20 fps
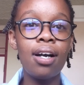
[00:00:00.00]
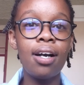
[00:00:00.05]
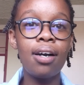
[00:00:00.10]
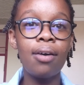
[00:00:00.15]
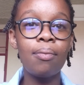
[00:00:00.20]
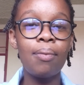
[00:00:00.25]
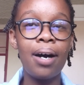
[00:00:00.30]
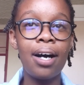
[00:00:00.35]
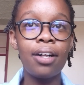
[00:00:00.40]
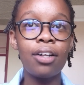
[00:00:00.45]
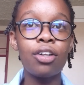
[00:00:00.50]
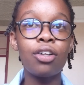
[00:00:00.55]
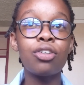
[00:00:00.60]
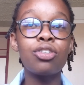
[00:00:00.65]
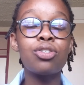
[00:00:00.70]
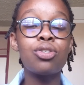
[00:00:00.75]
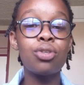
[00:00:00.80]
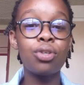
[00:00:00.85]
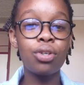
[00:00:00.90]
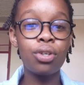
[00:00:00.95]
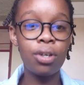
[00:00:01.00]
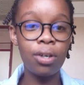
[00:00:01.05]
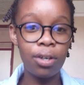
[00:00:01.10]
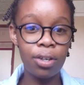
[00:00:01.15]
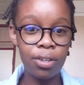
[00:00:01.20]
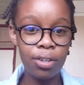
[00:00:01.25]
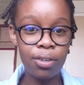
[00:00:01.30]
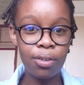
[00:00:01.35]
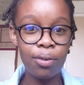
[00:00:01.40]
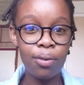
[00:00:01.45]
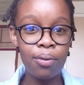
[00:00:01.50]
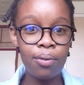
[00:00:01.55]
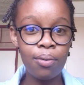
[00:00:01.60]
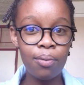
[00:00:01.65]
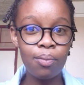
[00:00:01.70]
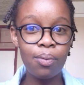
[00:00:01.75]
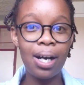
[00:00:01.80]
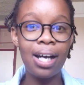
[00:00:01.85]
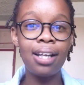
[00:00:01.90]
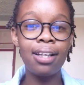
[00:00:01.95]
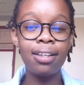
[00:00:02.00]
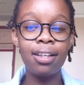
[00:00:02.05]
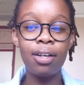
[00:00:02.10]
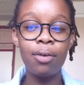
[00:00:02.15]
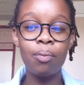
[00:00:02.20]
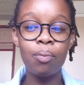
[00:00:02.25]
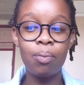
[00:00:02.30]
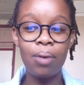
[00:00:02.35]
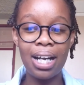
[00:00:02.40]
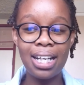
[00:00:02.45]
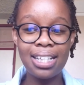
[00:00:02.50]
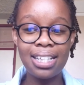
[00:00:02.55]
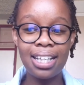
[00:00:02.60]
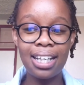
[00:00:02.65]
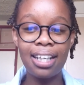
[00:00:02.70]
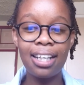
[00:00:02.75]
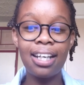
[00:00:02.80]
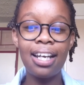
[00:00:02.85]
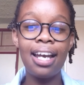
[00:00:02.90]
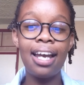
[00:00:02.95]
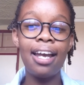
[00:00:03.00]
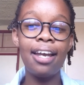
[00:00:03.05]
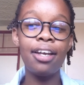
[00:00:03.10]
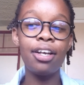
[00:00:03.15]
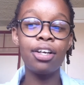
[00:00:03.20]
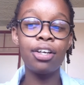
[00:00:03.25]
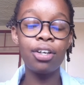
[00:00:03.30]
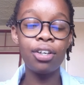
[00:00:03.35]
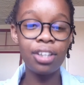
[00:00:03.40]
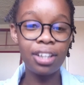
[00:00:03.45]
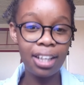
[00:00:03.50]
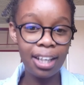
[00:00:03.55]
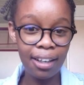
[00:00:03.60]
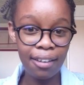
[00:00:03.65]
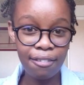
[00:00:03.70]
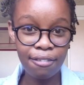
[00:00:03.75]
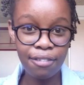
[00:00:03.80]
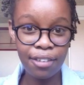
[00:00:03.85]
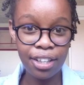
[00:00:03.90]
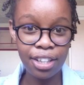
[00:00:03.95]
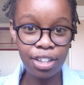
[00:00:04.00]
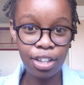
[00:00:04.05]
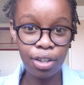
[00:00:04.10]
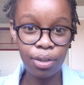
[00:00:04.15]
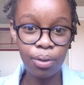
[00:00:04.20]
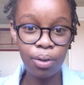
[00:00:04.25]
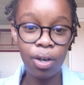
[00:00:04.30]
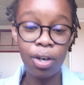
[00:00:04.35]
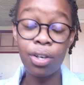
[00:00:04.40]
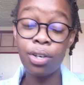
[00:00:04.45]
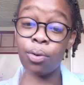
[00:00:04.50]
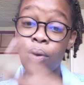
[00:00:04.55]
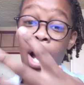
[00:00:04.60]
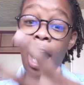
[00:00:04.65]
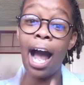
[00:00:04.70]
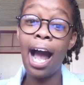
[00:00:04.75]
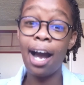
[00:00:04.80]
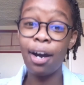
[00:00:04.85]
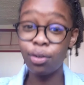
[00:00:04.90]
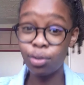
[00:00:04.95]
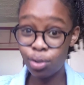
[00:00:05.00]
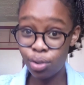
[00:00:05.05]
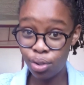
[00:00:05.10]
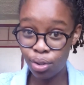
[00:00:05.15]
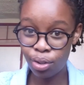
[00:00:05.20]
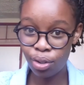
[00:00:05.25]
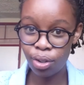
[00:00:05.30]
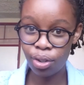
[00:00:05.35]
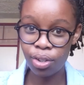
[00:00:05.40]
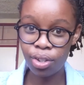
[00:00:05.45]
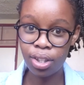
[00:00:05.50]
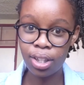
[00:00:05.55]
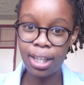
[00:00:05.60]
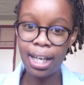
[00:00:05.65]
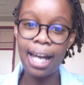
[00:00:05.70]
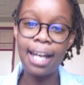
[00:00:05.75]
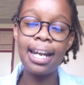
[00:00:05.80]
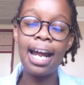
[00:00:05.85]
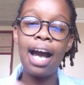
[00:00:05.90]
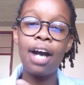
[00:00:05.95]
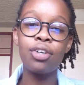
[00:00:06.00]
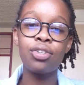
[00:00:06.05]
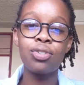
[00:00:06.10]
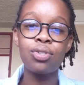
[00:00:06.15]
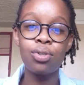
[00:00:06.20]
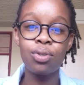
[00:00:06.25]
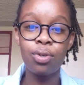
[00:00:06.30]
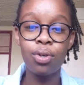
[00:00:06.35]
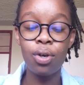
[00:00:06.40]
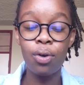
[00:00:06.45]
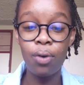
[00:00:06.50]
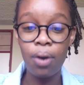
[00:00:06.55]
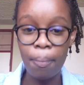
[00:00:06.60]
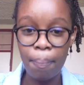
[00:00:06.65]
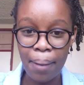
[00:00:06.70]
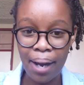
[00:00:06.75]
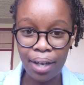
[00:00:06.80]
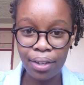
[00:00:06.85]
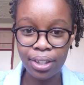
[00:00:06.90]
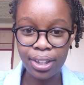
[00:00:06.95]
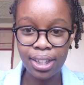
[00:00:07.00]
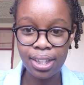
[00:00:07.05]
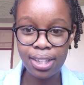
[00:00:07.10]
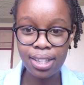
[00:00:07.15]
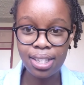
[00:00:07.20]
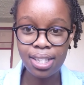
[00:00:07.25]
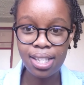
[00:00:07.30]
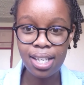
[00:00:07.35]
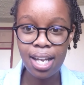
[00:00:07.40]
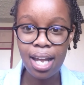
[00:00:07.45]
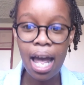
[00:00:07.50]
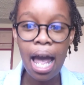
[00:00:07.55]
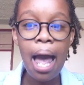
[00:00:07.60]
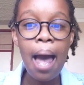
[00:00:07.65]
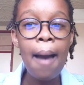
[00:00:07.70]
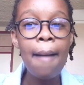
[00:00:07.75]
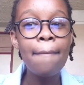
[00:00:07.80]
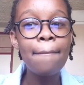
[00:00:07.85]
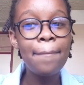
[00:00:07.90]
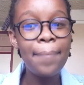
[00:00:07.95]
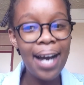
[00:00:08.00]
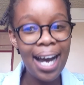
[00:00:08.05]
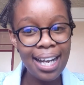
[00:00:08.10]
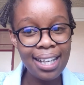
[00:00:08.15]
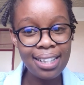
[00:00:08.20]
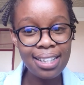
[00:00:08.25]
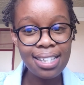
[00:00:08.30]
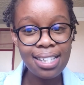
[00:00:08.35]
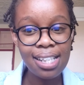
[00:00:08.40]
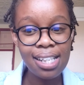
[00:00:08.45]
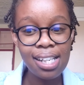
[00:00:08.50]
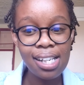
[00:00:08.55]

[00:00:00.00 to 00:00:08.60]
well, to cook while watching a cooking video on how to cook and how to go about it. But